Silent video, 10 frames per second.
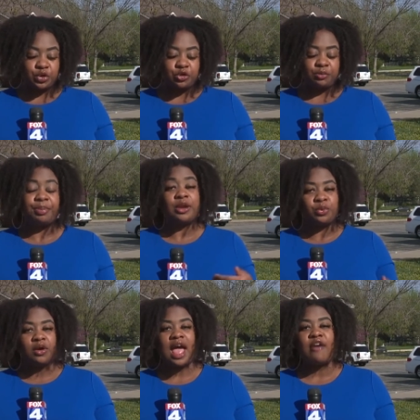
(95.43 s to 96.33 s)
will but
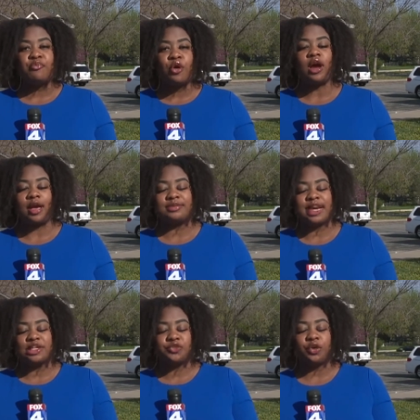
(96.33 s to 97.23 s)
will have more
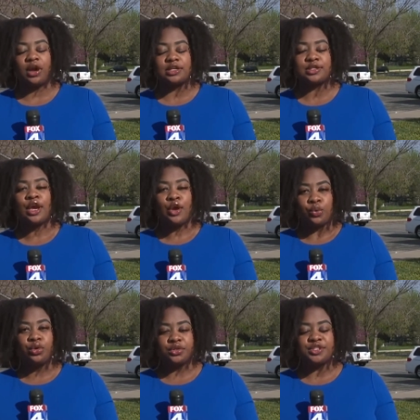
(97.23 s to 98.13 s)
updates for us
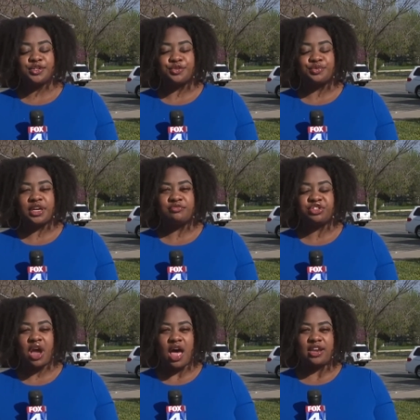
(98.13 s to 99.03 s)
real soon.
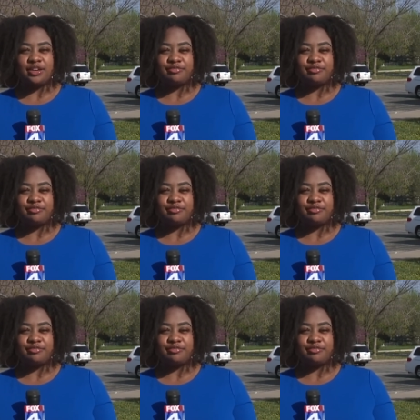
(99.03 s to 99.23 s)
John?